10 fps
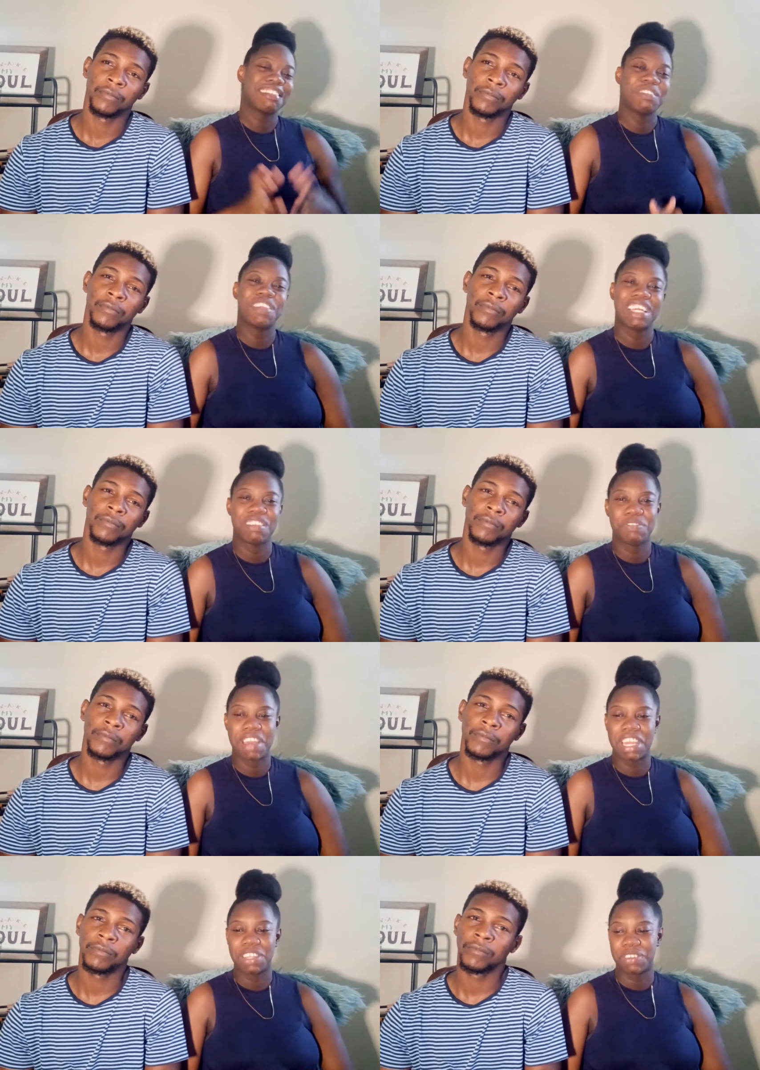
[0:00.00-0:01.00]
Speaker 1: something to
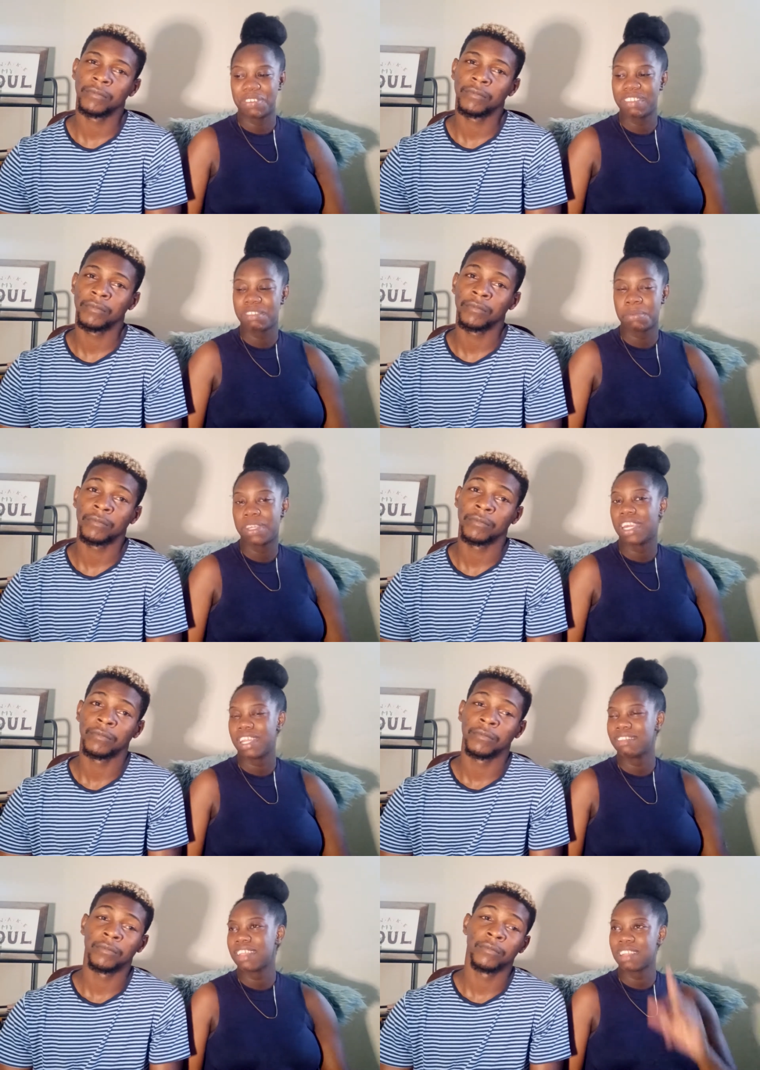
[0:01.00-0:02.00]
find out but yeah
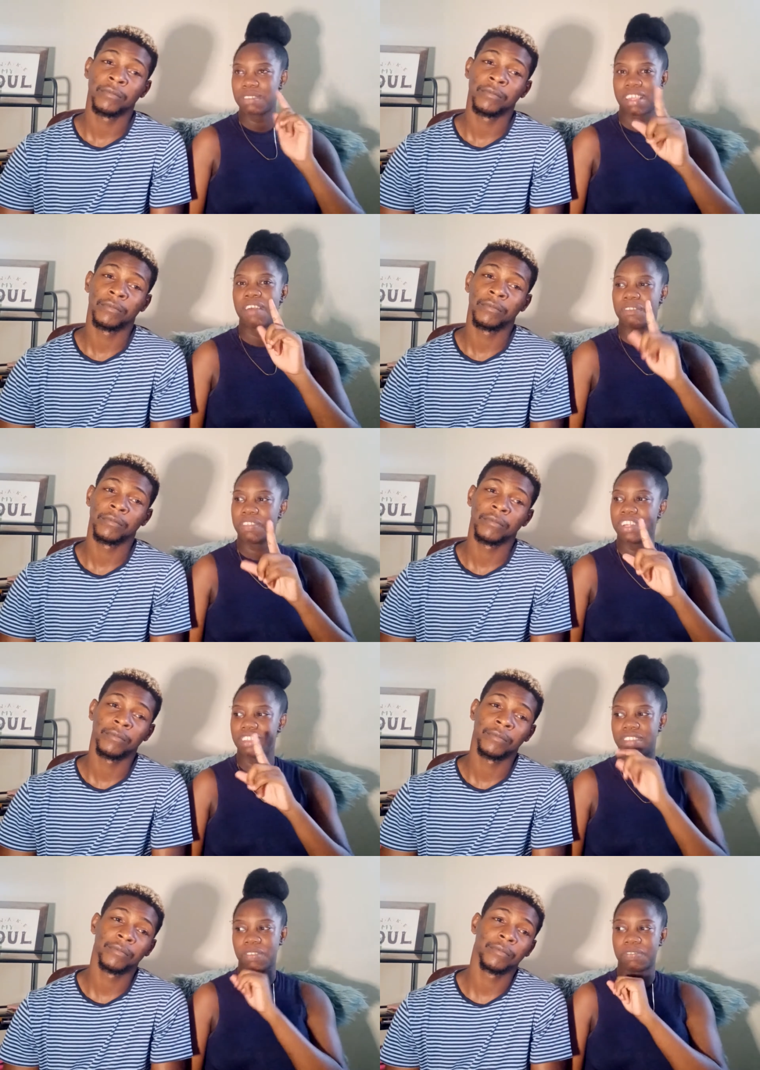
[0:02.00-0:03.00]
that's, that's what i've
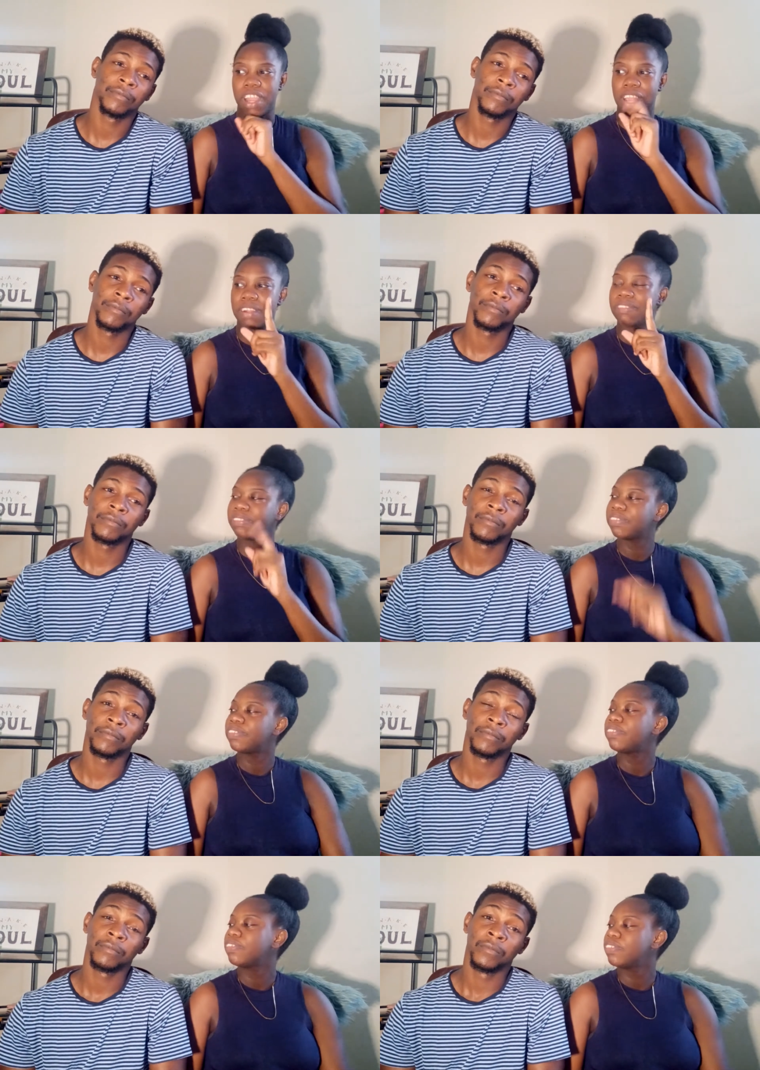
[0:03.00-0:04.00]
learned so far
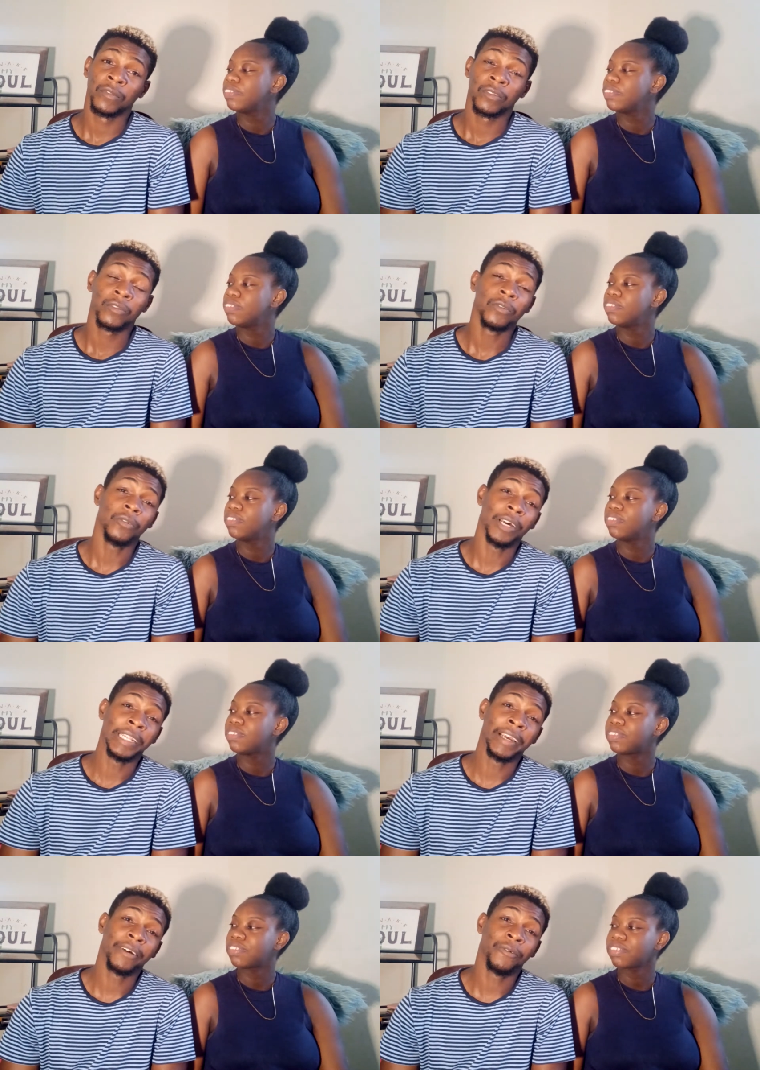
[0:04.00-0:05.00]
Speaker 2: what,
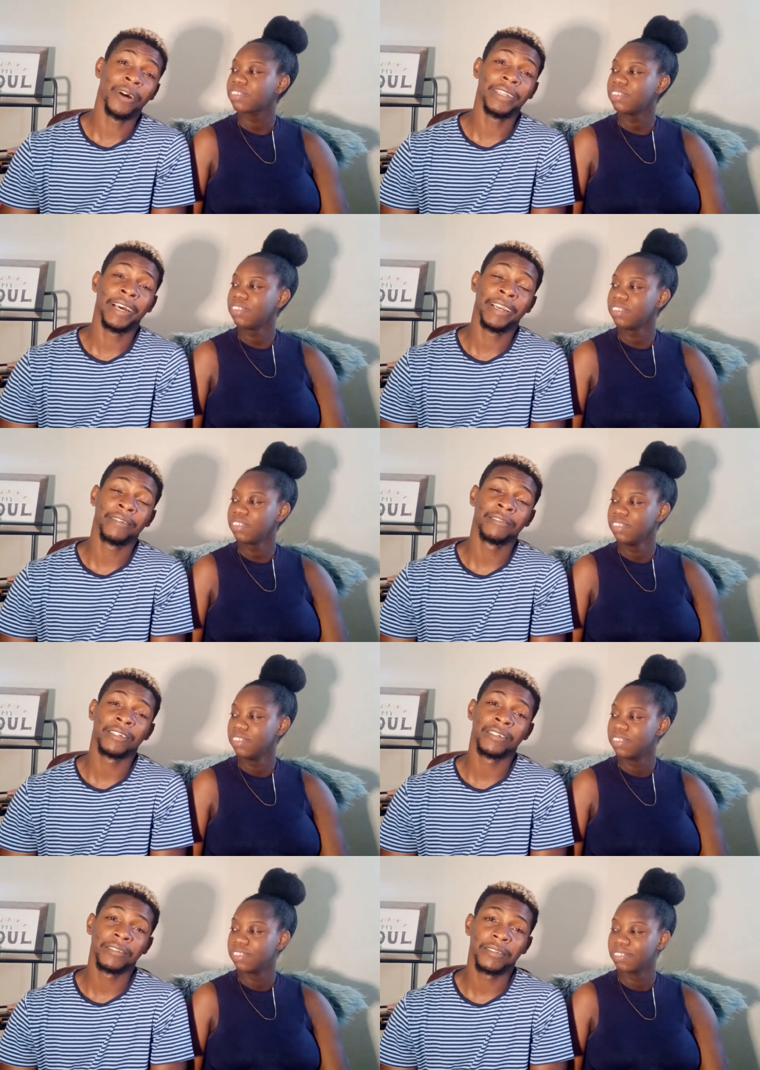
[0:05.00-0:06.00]
uh, what i have
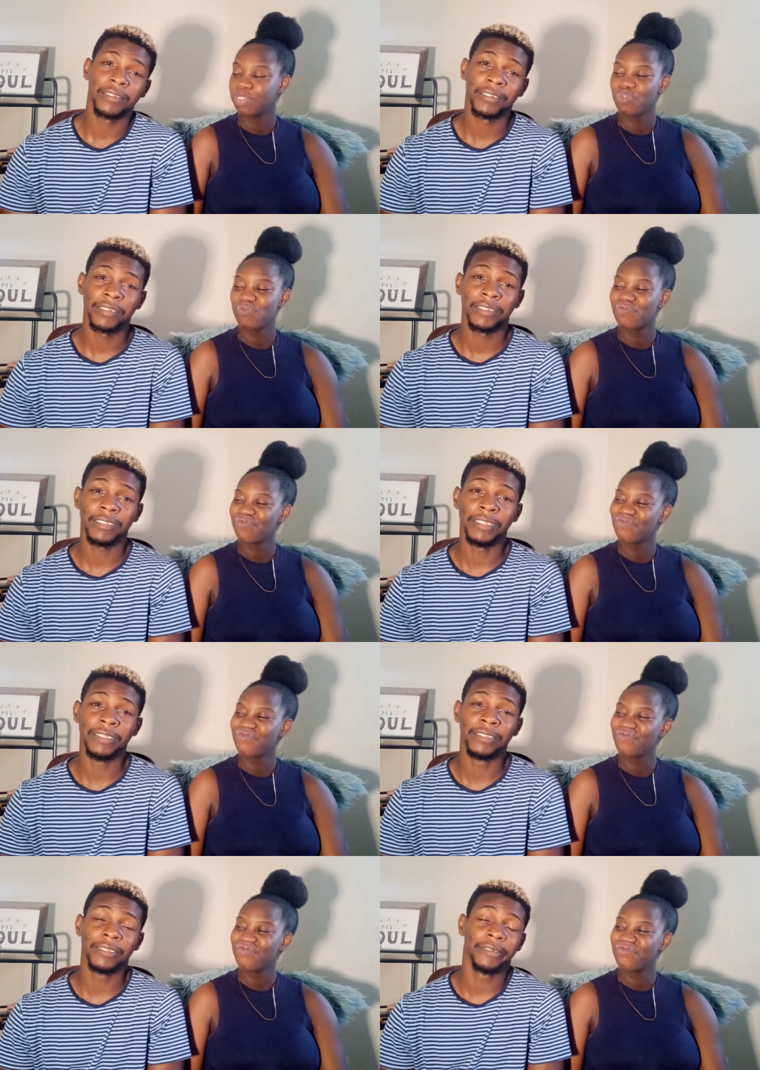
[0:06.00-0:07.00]
learned
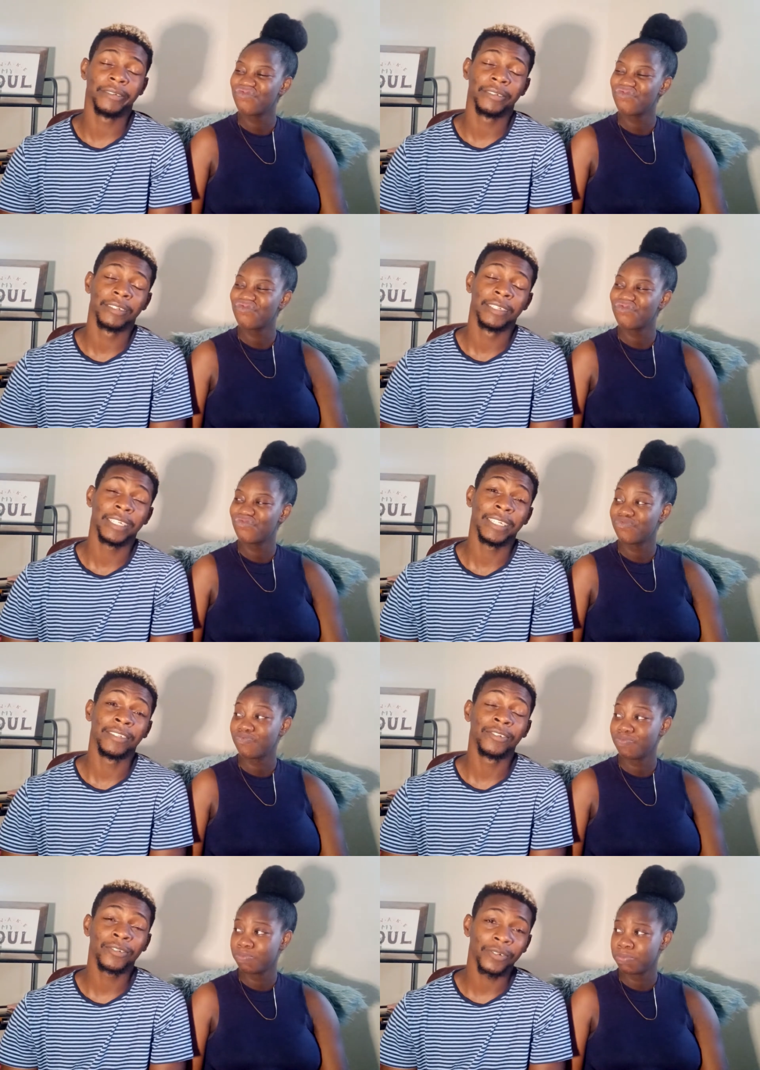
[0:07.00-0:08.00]
is to
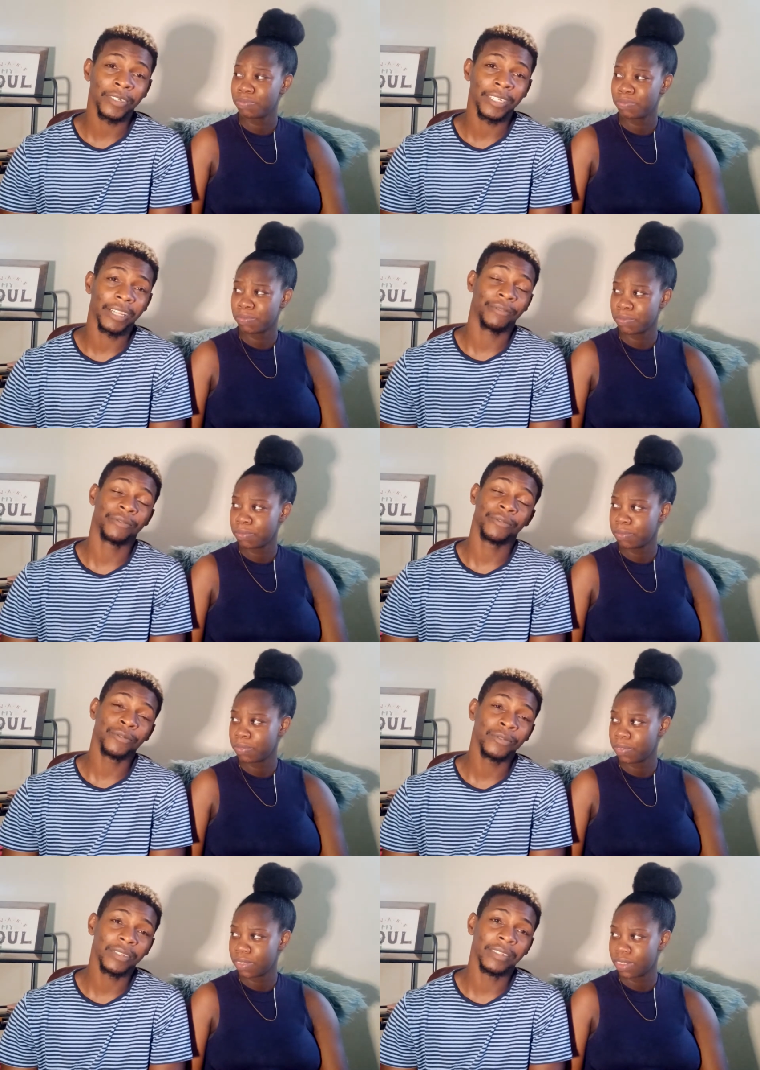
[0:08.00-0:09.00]
ensure that
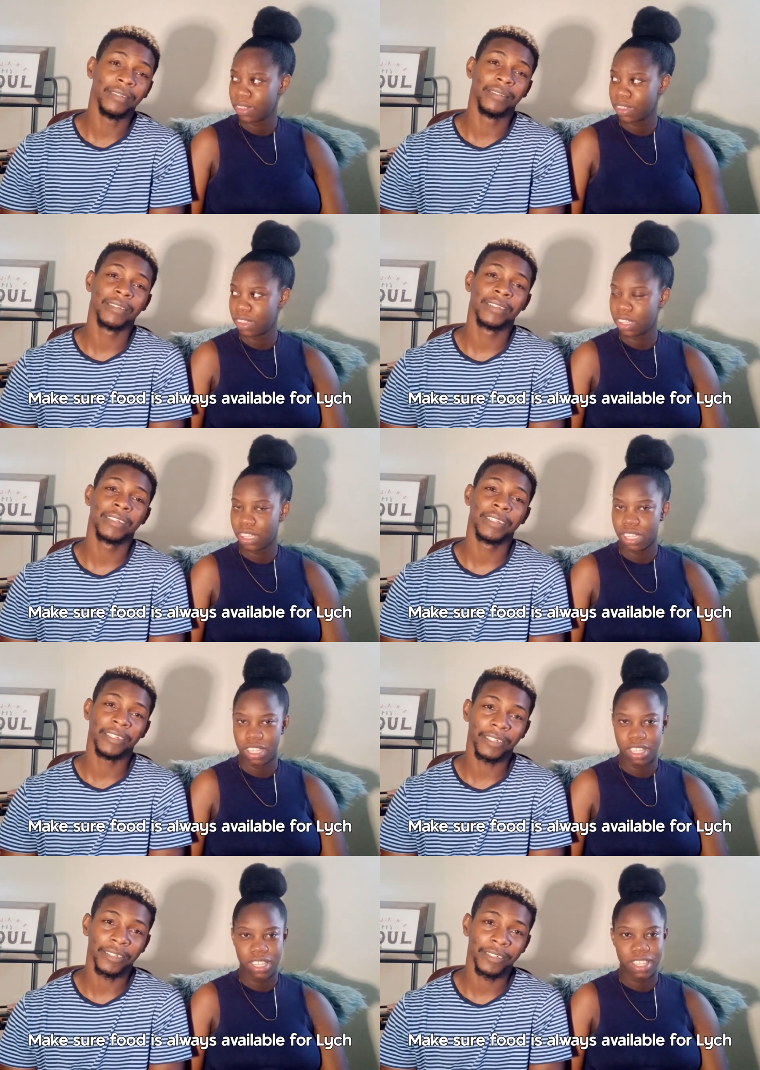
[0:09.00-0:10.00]
food is here